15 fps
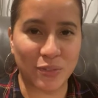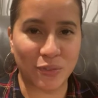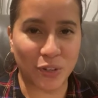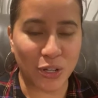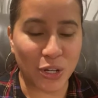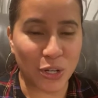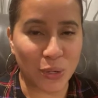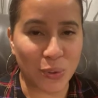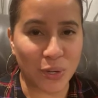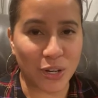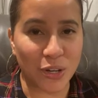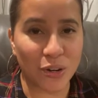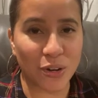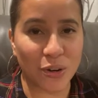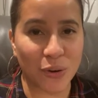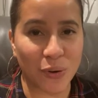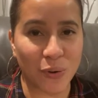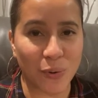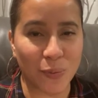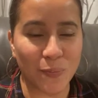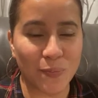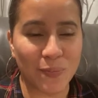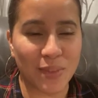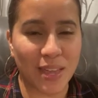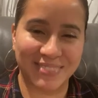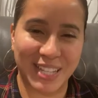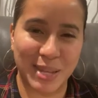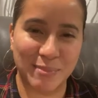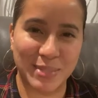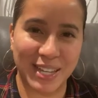for you and your home.
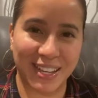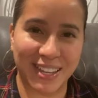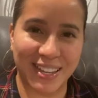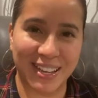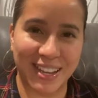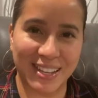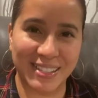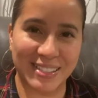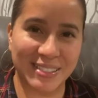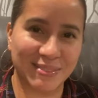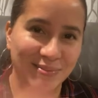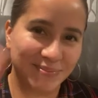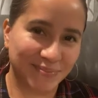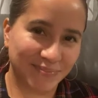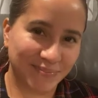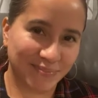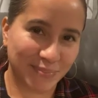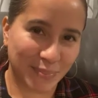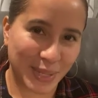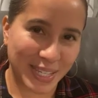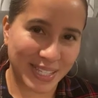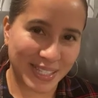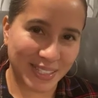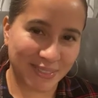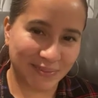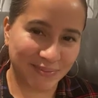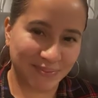Keep teching, guys. Peace.